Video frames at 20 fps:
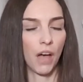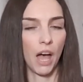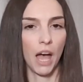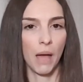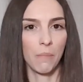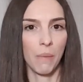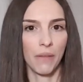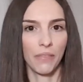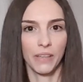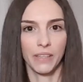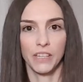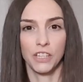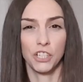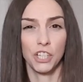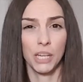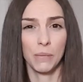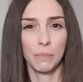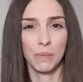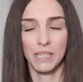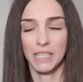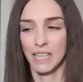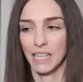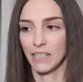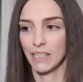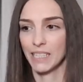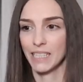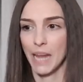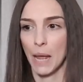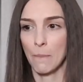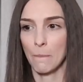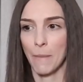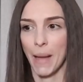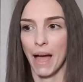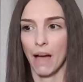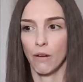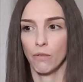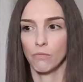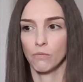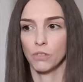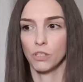Um, I think the cheapest thing is
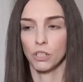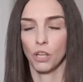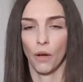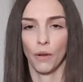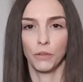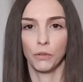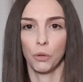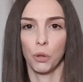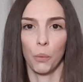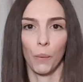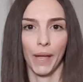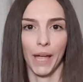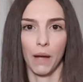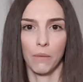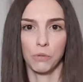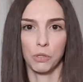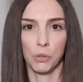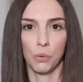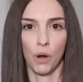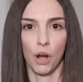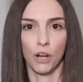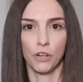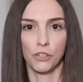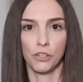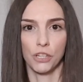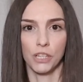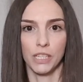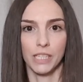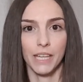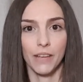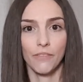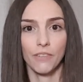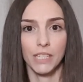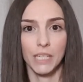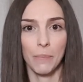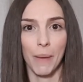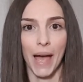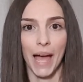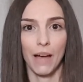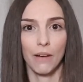£10 going all the way up to
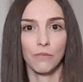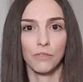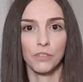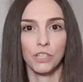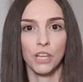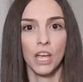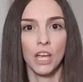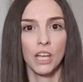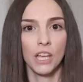£170.